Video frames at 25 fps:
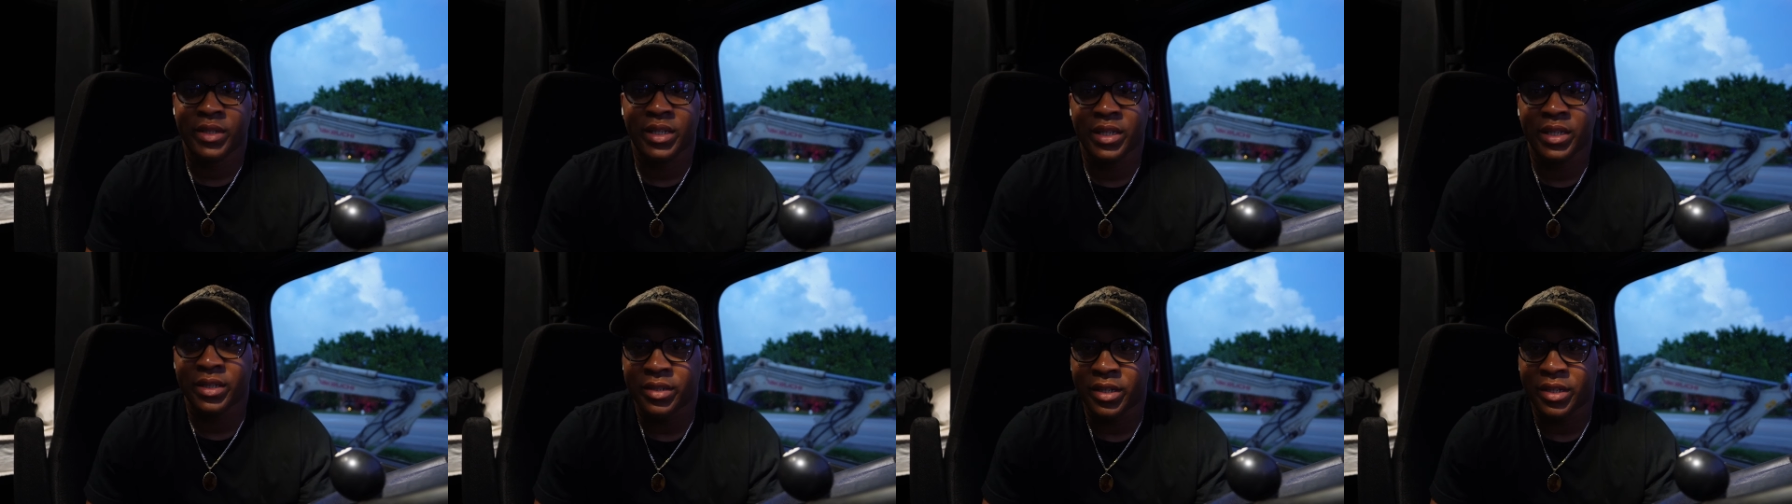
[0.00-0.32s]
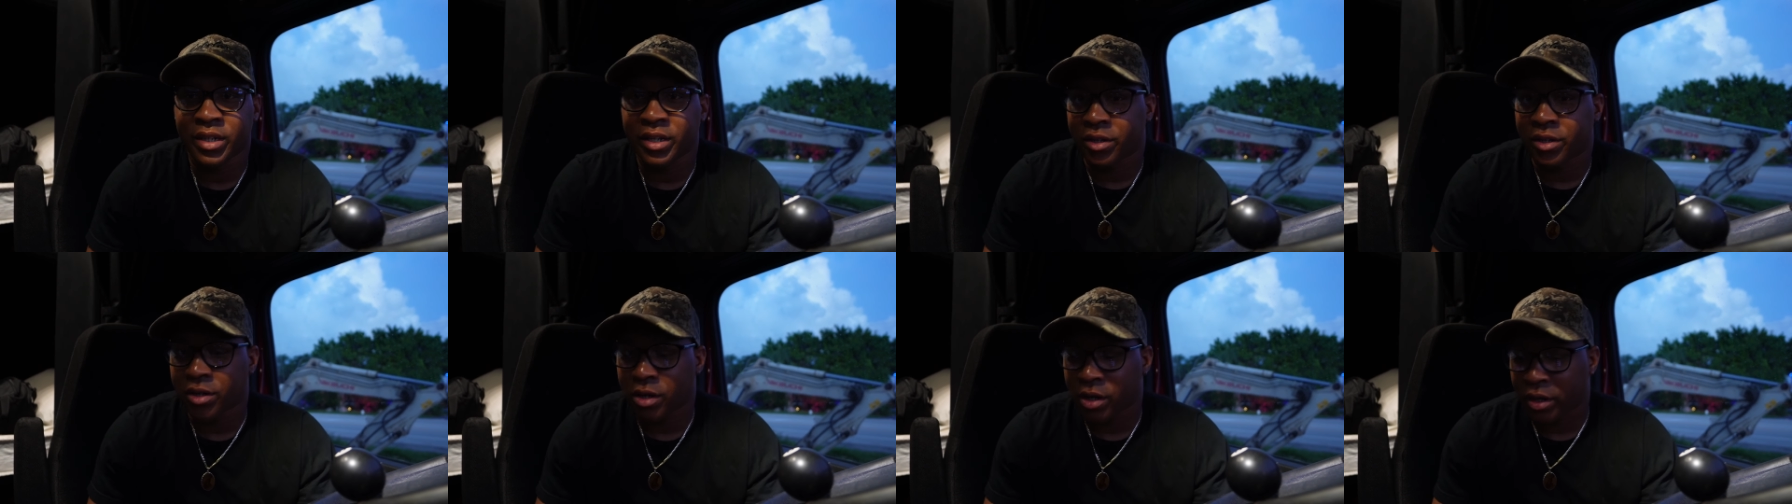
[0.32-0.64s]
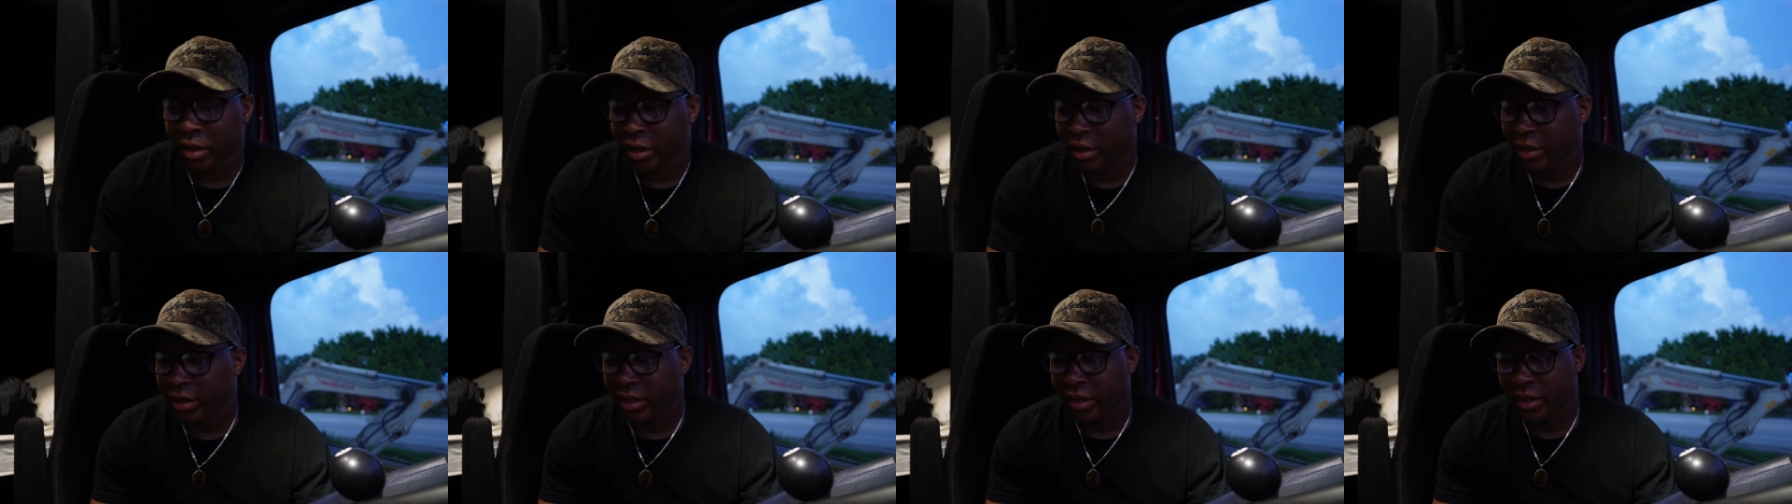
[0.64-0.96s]
it's getting
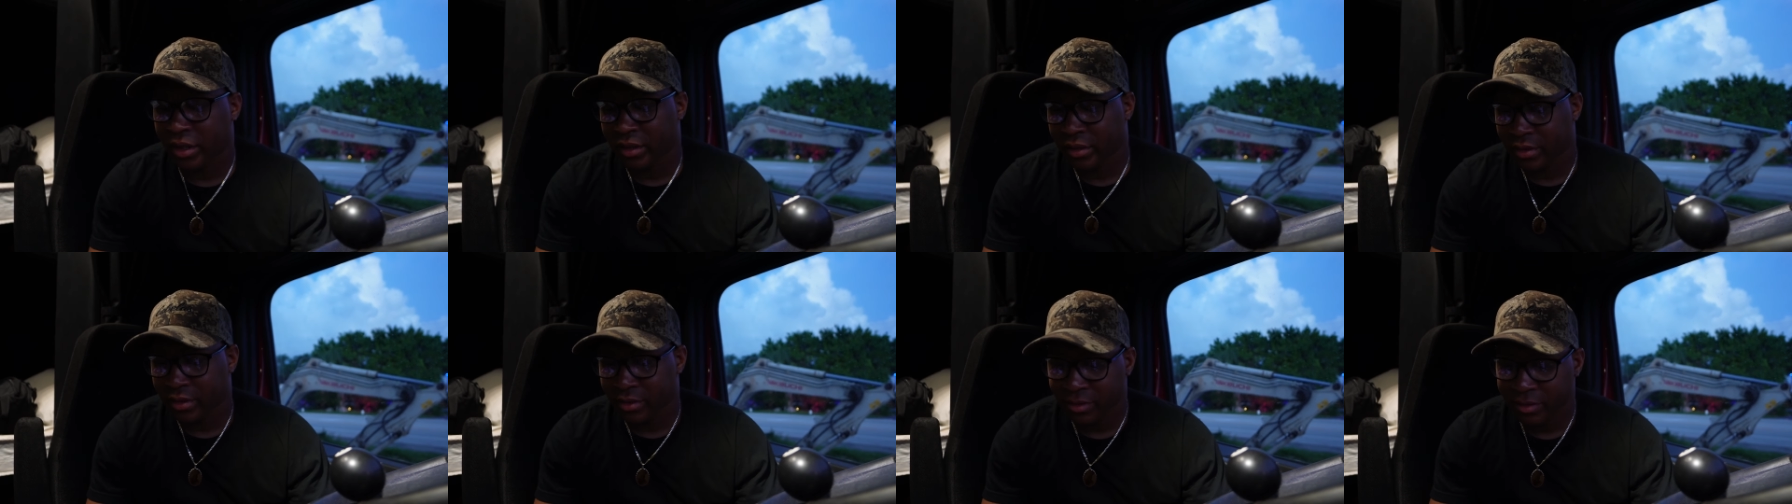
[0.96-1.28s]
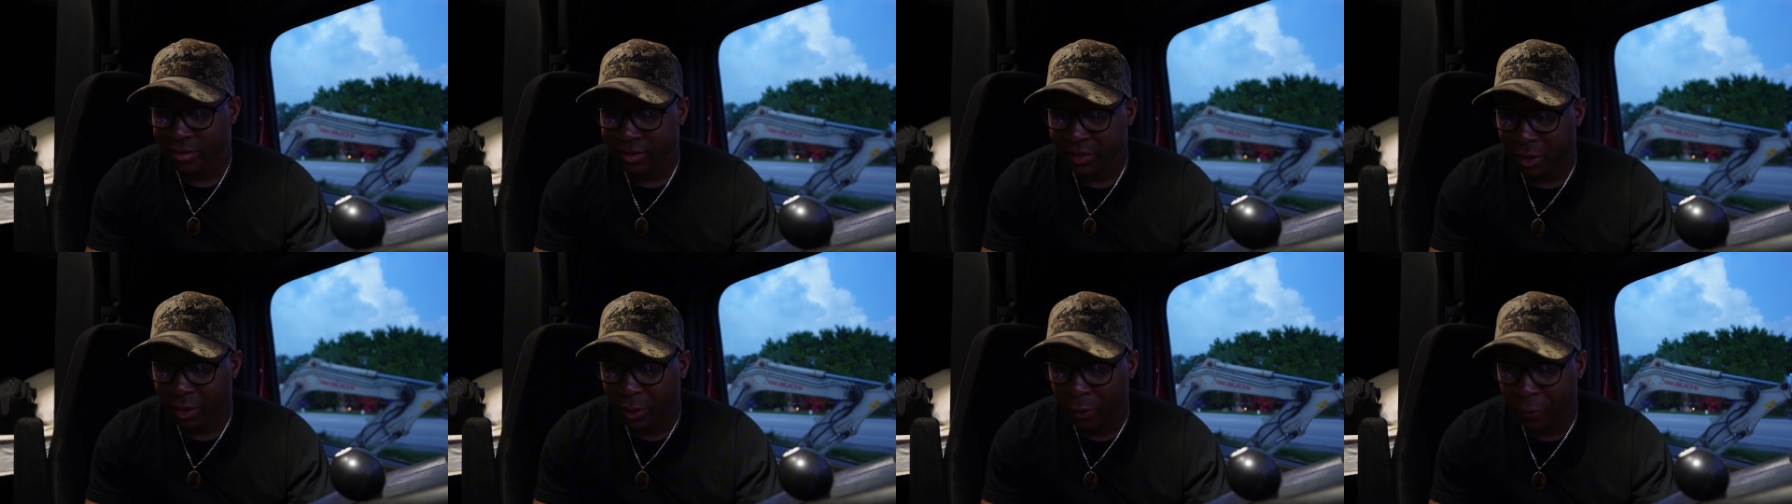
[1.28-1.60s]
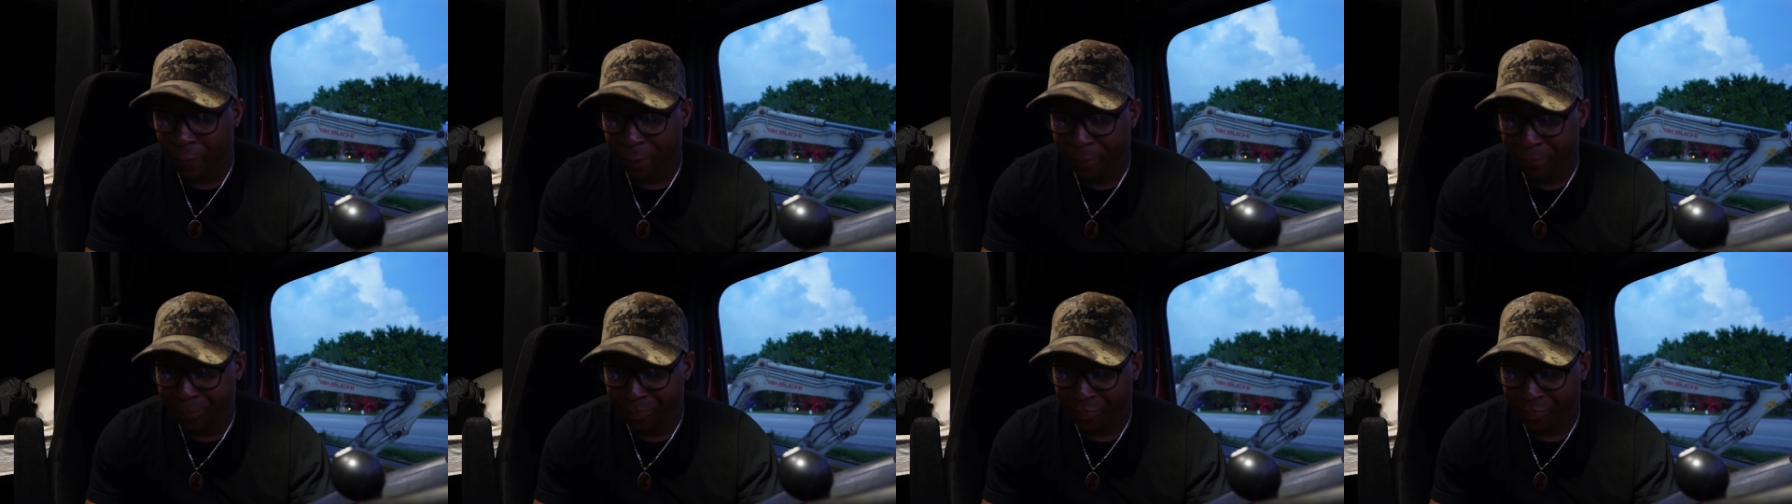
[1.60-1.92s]
dark early. So